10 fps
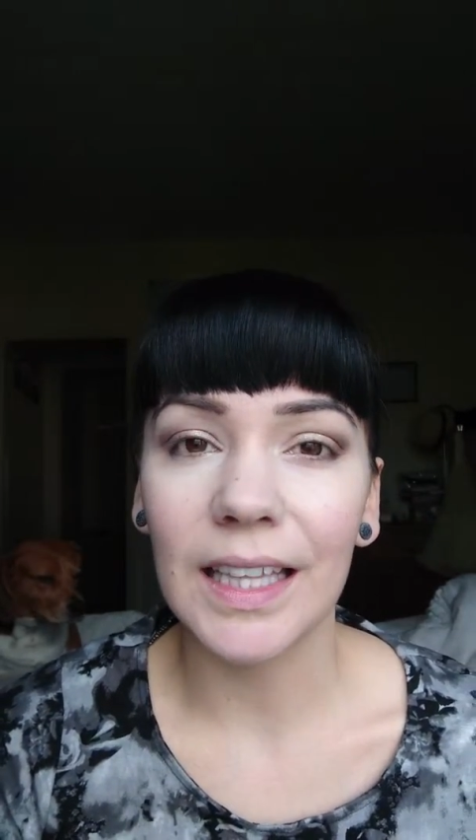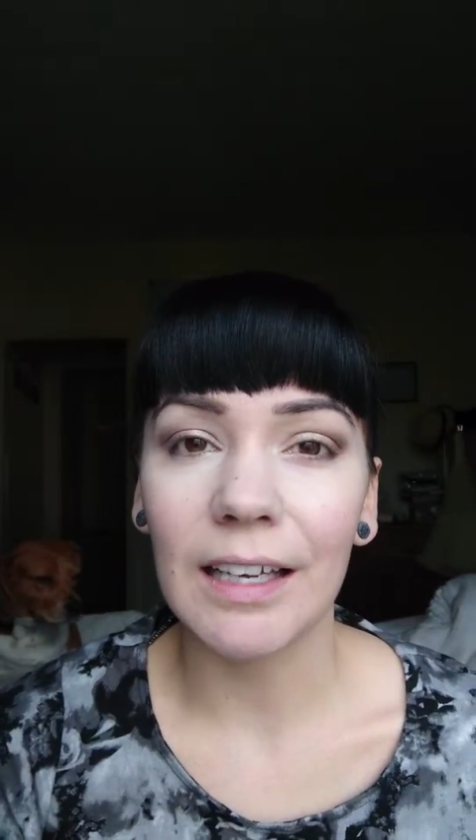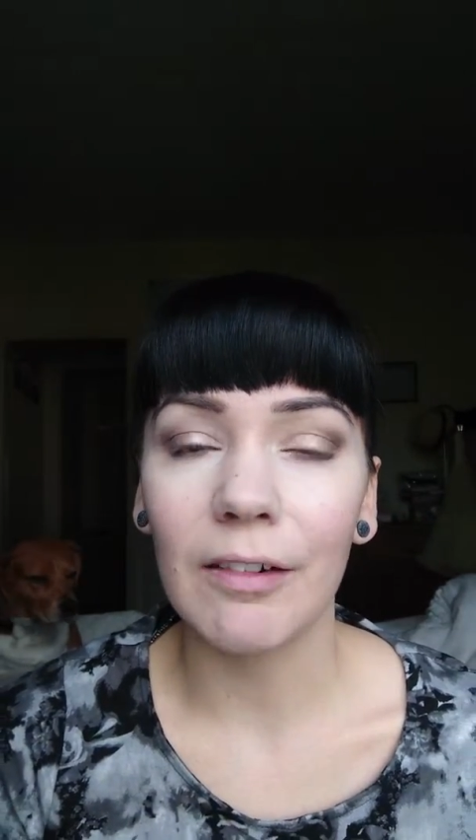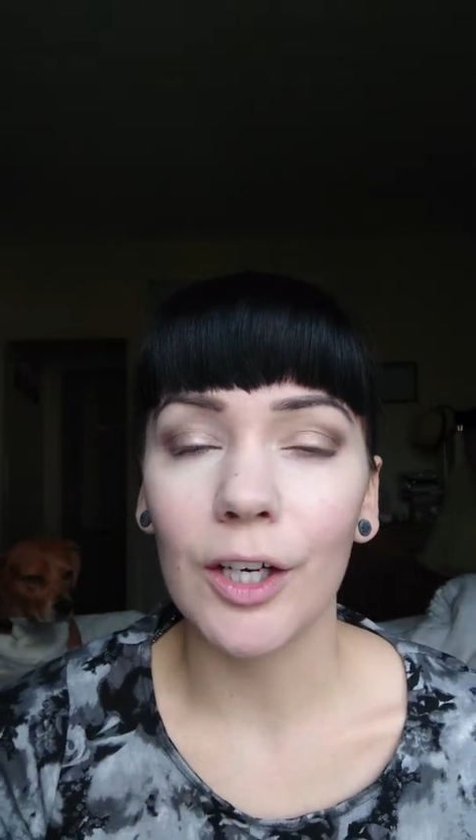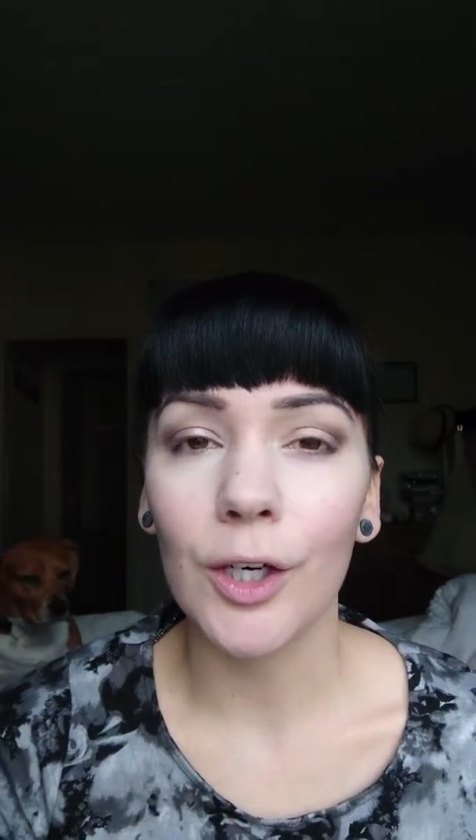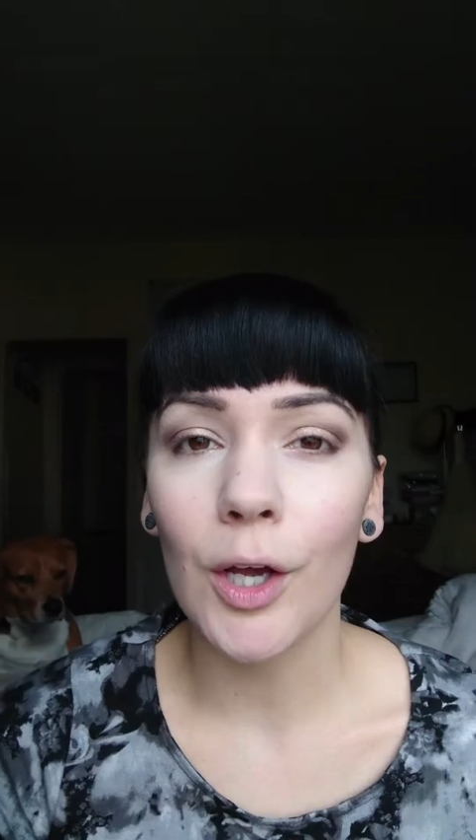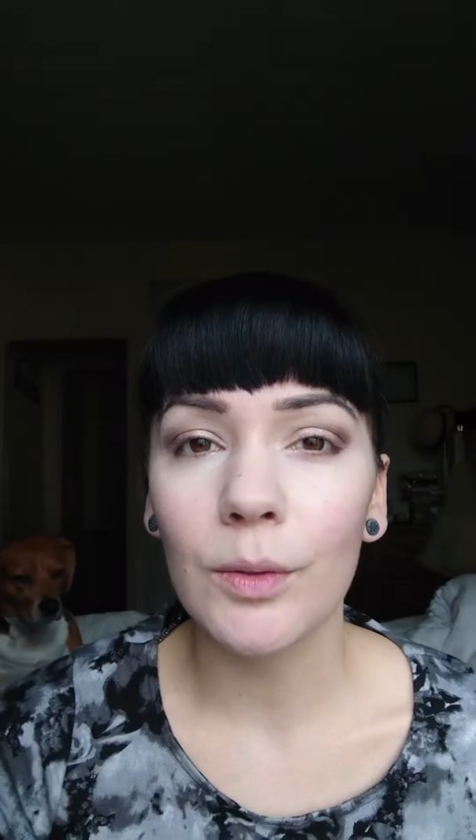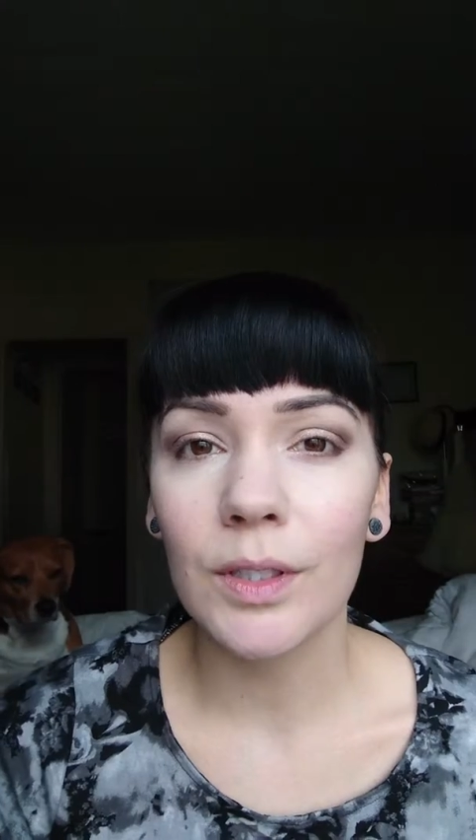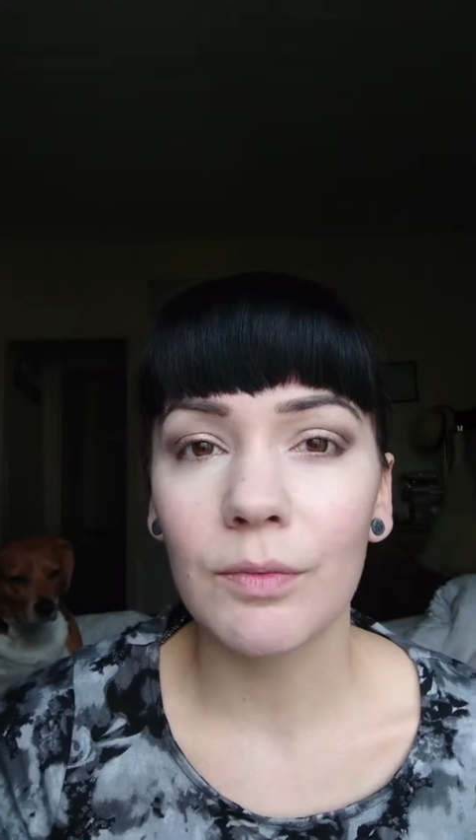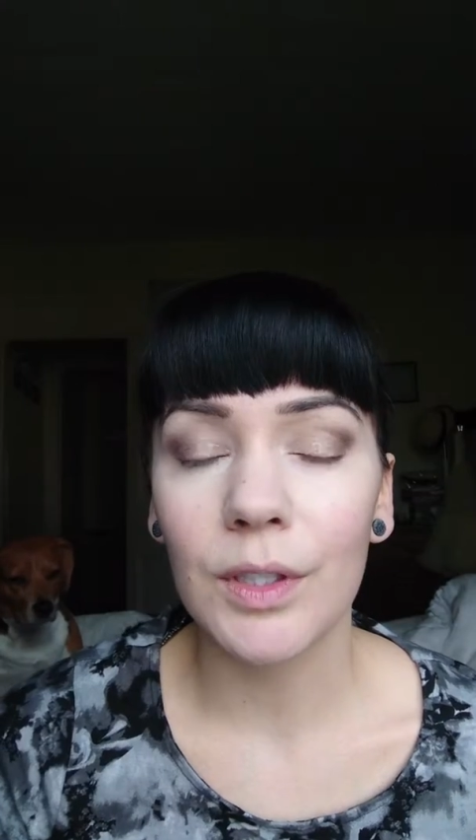There are
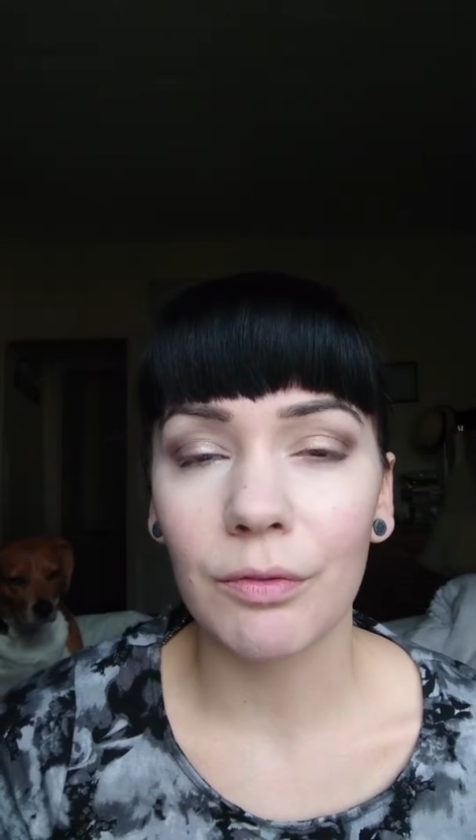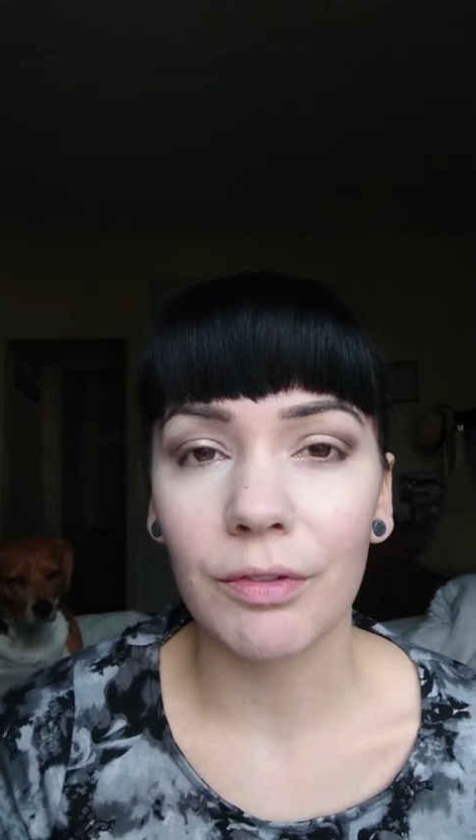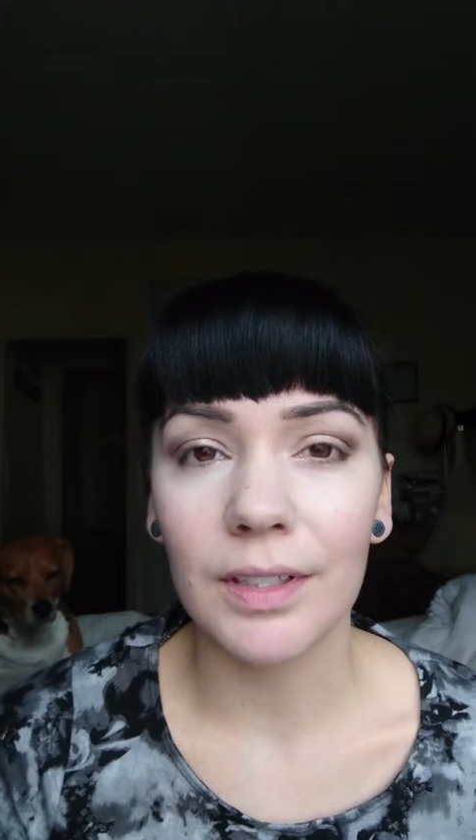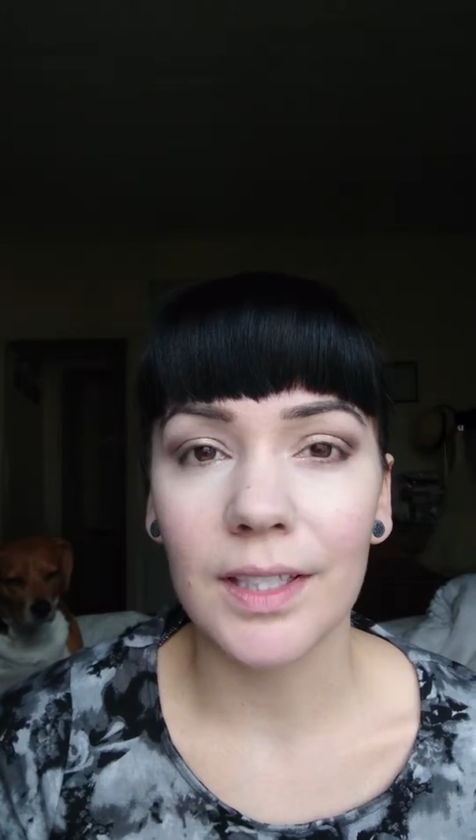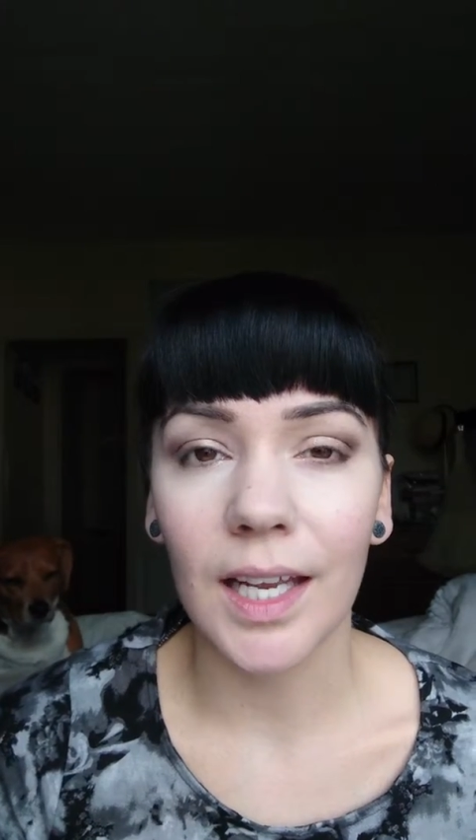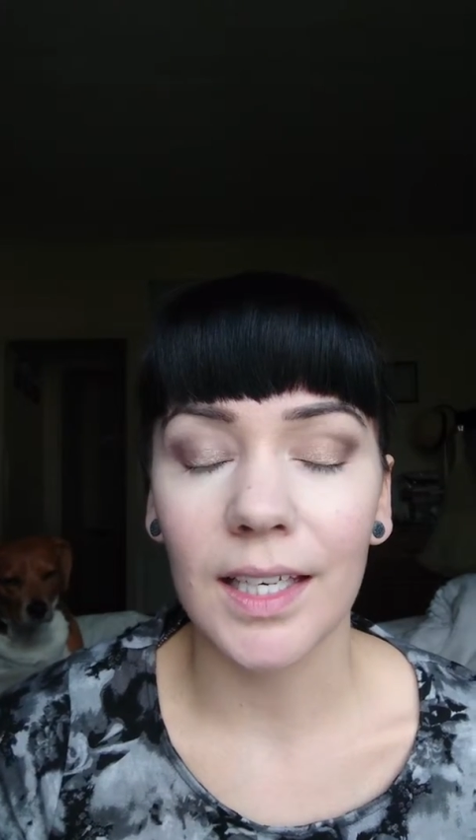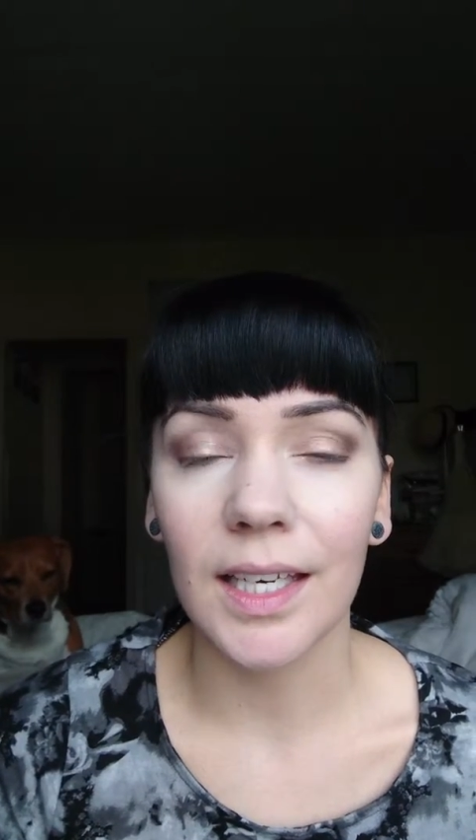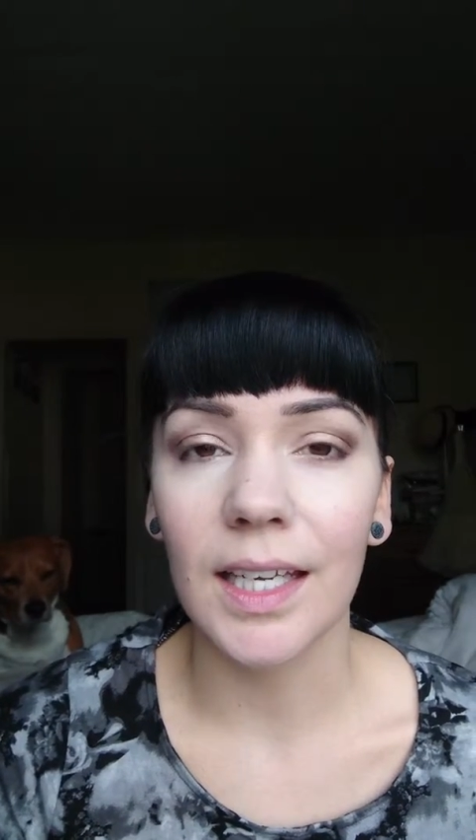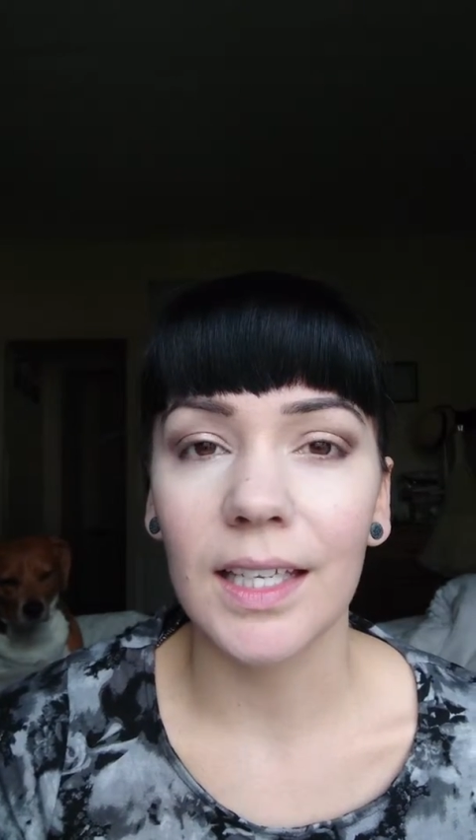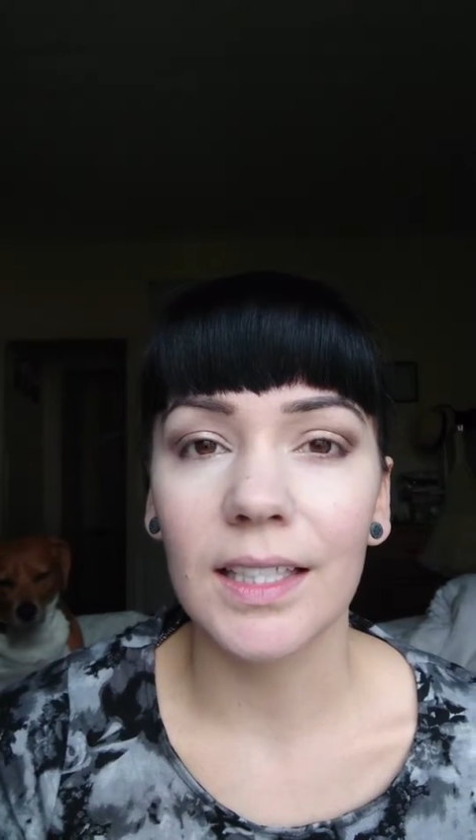loads of different
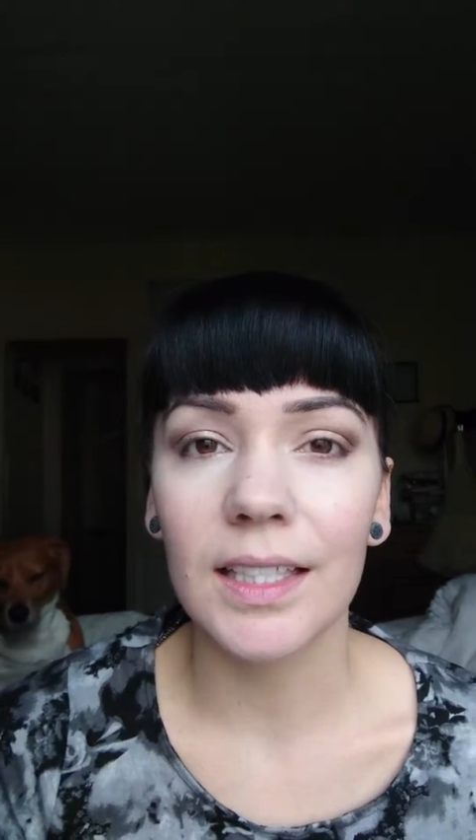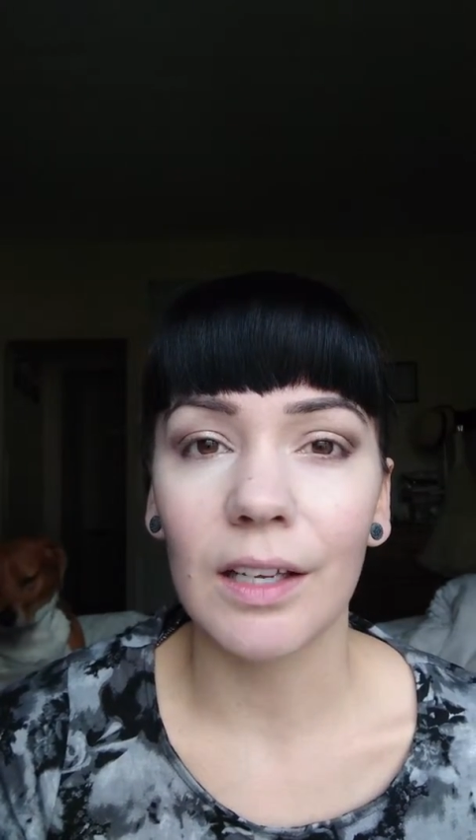techniques,